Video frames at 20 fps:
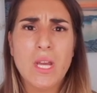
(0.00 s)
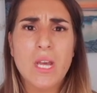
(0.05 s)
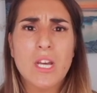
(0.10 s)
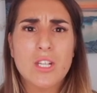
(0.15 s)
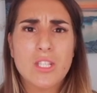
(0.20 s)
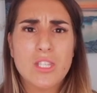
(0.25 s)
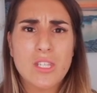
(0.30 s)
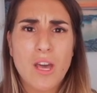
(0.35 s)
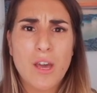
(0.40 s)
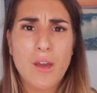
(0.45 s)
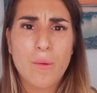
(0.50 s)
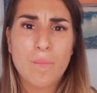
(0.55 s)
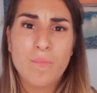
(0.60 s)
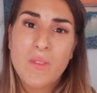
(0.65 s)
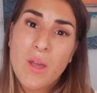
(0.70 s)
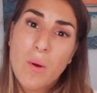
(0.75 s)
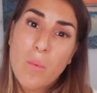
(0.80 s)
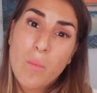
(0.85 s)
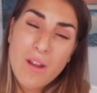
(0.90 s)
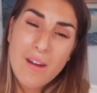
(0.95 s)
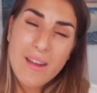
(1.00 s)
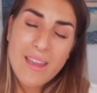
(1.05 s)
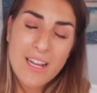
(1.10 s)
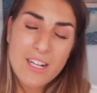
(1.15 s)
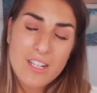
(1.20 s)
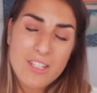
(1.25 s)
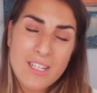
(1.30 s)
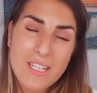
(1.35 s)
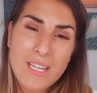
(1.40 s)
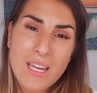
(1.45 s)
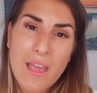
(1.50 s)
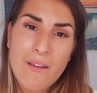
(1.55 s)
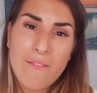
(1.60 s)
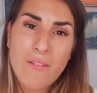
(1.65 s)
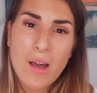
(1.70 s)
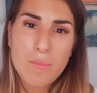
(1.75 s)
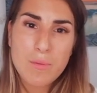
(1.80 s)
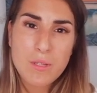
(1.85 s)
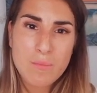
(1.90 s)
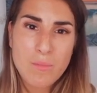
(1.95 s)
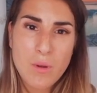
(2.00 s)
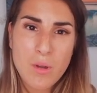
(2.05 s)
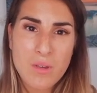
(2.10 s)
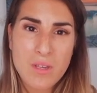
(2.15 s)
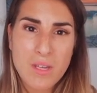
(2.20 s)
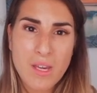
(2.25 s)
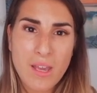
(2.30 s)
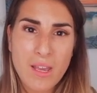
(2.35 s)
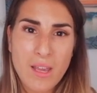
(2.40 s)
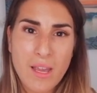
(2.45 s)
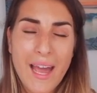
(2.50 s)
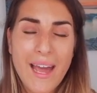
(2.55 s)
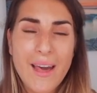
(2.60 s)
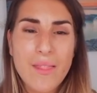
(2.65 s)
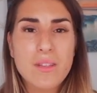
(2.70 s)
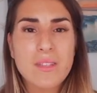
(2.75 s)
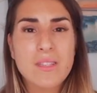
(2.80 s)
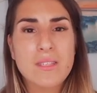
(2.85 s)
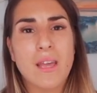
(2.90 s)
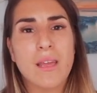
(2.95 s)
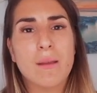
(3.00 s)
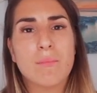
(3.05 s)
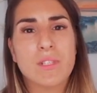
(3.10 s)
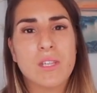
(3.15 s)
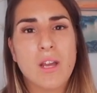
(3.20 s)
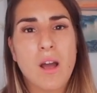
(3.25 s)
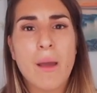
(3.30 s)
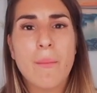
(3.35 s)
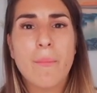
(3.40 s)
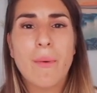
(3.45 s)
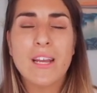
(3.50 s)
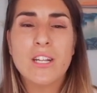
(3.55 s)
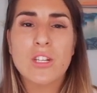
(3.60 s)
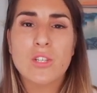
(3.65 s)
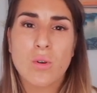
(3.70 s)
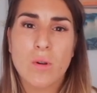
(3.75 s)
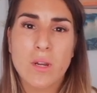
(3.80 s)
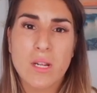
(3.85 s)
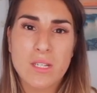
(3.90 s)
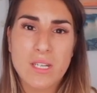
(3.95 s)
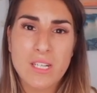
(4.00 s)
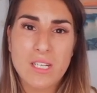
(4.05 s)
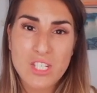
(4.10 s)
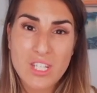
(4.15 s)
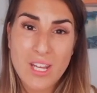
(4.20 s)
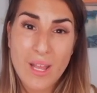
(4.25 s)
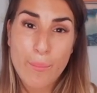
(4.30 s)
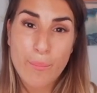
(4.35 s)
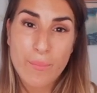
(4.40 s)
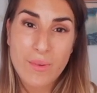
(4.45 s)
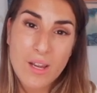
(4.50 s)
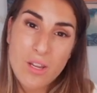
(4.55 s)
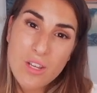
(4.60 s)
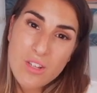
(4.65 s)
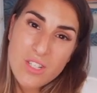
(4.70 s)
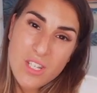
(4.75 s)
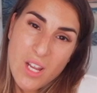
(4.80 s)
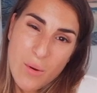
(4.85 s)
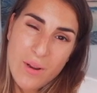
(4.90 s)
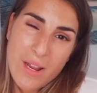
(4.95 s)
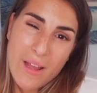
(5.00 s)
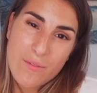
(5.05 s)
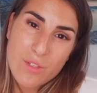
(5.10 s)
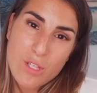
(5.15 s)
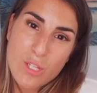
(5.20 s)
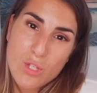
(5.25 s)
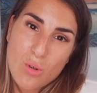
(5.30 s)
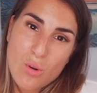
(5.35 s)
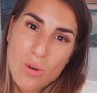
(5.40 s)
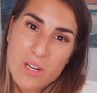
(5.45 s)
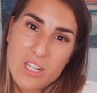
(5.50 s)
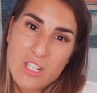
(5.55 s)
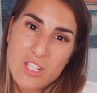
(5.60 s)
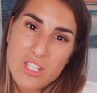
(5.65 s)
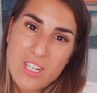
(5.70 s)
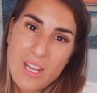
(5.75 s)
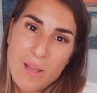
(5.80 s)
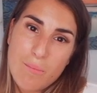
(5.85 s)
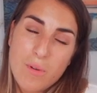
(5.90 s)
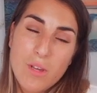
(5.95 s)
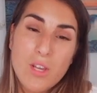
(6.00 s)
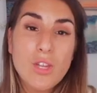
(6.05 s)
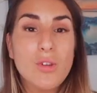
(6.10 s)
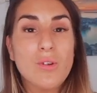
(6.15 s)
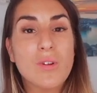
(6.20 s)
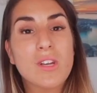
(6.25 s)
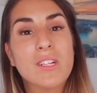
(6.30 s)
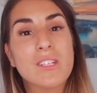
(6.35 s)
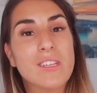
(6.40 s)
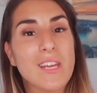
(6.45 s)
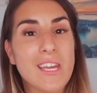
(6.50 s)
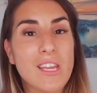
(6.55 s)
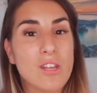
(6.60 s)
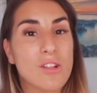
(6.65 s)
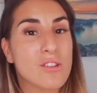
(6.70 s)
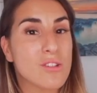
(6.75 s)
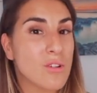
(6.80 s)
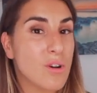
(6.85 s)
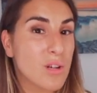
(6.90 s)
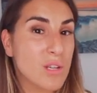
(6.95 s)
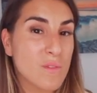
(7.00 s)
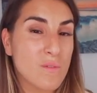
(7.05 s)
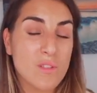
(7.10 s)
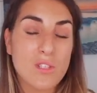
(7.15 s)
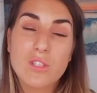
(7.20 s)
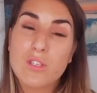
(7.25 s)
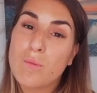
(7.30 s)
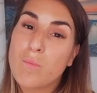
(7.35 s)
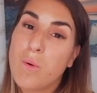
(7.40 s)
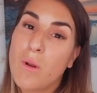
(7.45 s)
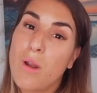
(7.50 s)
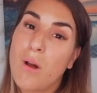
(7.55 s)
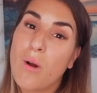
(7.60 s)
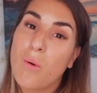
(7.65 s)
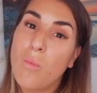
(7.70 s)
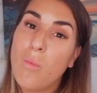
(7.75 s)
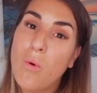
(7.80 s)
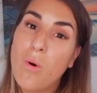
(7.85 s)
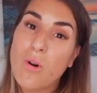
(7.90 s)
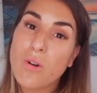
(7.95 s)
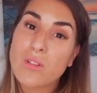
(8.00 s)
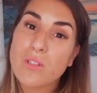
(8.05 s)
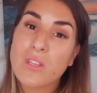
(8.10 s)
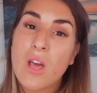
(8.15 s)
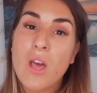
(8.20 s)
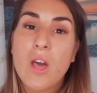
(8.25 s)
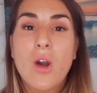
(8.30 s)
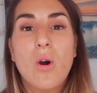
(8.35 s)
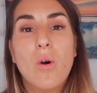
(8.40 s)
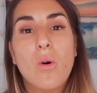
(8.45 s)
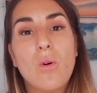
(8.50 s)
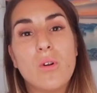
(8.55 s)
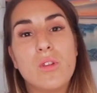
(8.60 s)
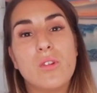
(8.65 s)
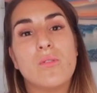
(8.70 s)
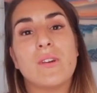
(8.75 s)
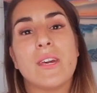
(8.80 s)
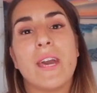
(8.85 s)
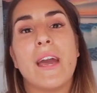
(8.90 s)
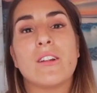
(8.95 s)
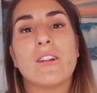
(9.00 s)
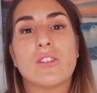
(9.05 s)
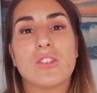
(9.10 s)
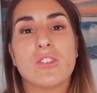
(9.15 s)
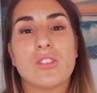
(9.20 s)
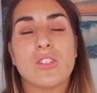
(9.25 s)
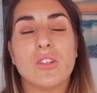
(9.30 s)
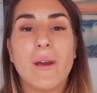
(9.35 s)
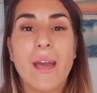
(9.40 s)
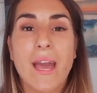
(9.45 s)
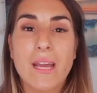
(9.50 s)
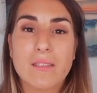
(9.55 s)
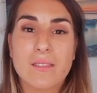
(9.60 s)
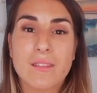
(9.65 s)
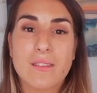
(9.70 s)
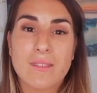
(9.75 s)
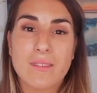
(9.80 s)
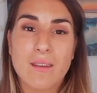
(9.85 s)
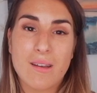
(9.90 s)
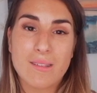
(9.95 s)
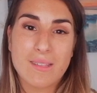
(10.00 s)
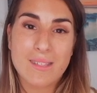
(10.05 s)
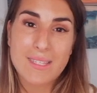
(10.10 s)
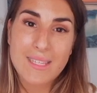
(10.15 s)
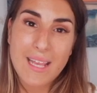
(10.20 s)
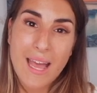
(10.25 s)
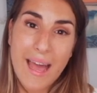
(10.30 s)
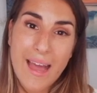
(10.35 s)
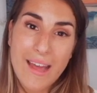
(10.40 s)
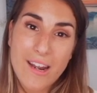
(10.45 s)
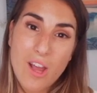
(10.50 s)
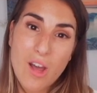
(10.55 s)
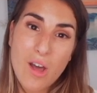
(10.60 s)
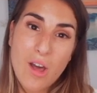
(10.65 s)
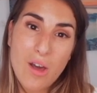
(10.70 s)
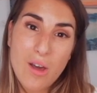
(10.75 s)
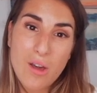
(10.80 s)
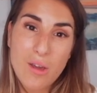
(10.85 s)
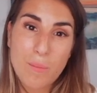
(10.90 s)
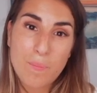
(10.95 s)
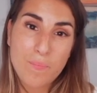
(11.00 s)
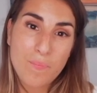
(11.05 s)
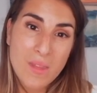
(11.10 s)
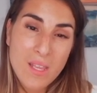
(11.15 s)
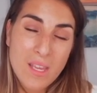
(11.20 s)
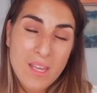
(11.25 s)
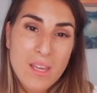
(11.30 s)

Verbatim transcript: So when I actually gave up smoking at the same time I joined a gym. Now you don't have to join a gym, you can take your dogs for super long walks or you can just do exercises at home.